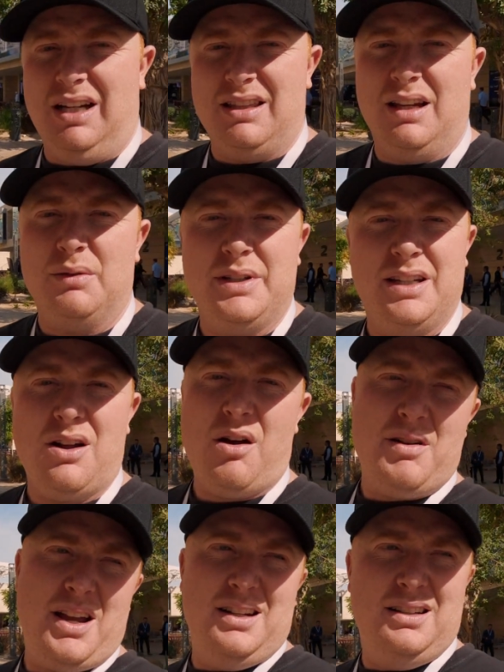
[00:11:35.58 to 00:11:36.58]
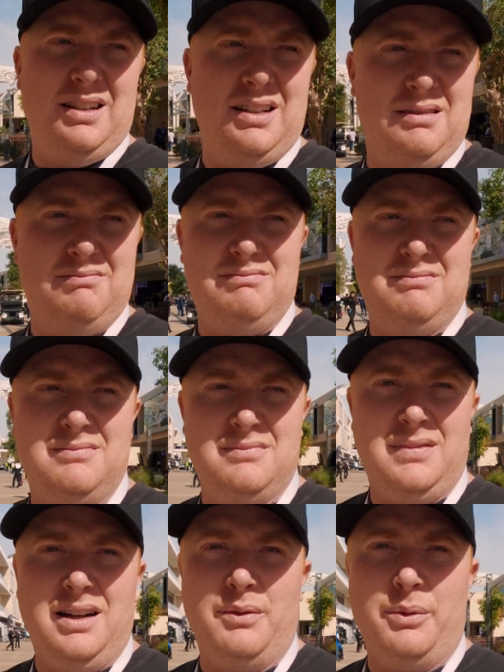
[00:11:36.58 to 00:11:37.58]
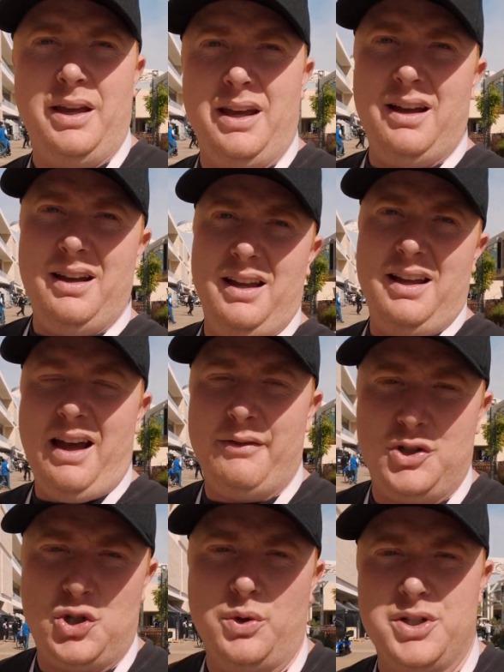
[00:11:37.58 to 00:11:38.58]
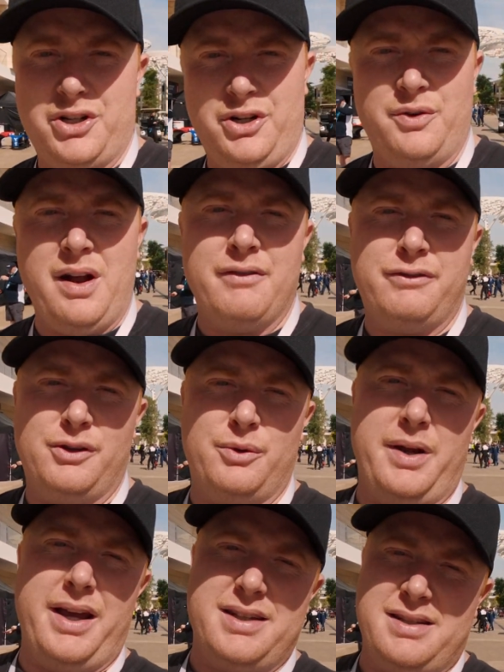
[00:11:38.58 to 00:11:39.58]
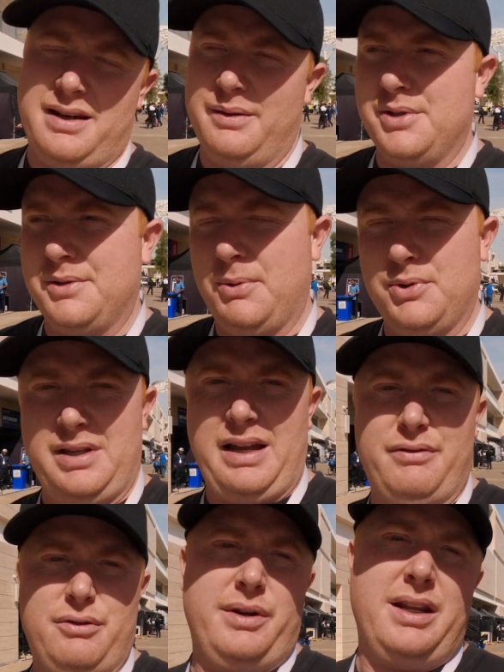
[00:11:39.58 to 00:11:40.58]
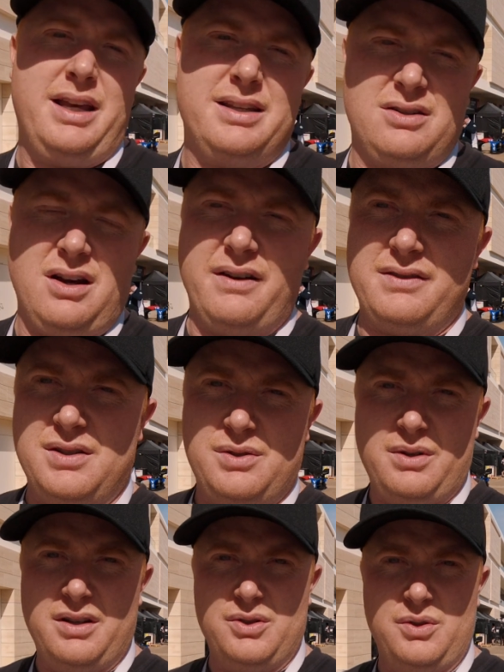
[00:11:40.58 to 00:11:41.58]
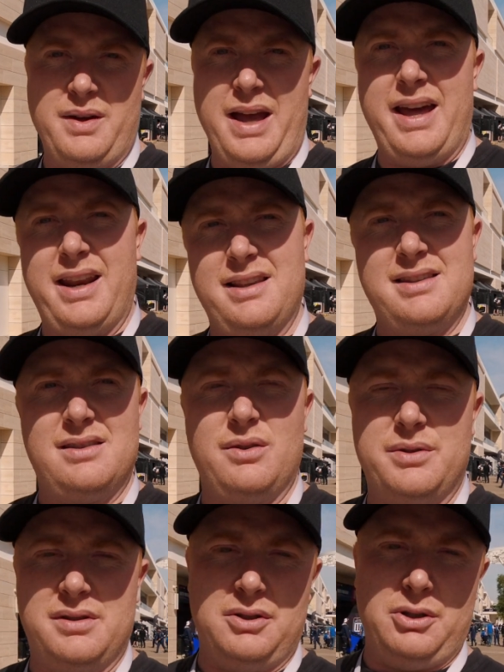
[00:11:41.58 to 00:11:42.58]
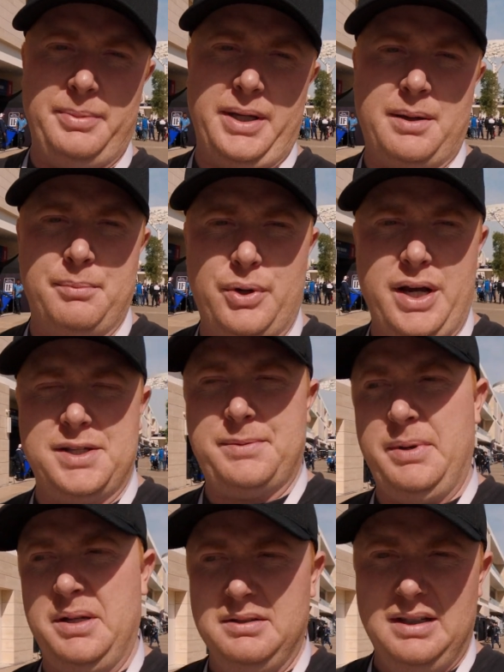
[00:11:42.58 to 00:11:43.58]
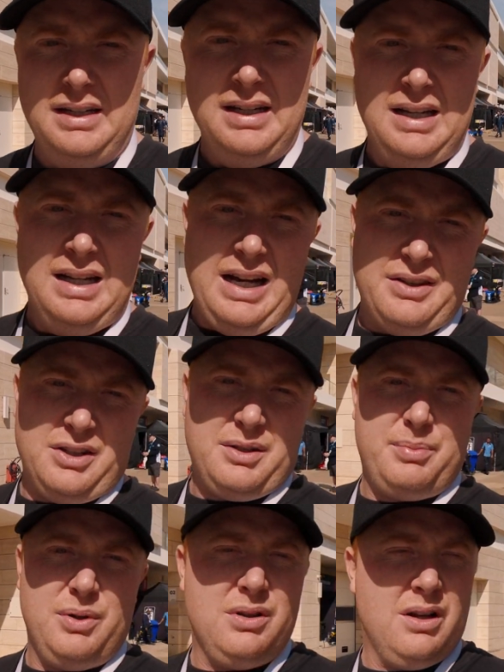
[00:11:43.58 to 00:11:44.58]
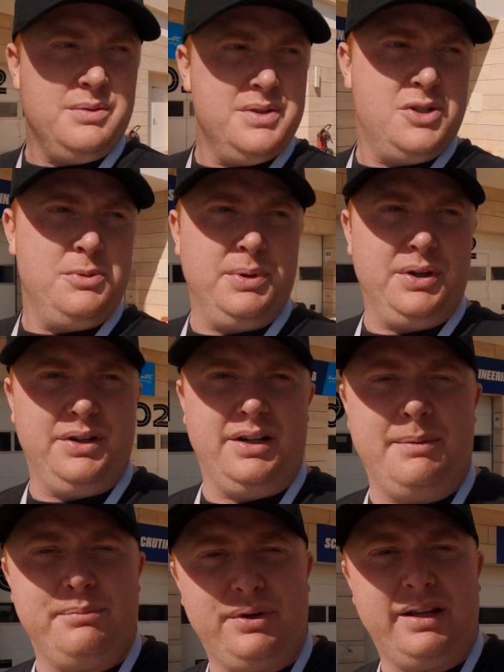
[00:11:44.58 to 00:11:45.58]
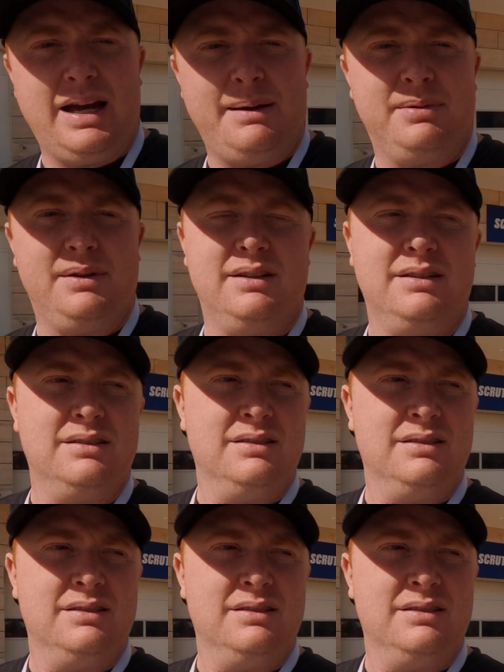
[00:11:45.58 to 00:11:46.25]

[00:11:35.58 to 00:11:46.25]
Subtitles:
I think we did all right. We have a short turnaround for the race. I was supposed to have 3 days off to sort of do the edits, so it's a little bit compressed, but I thought the prologue went super good. I'm pretty happy.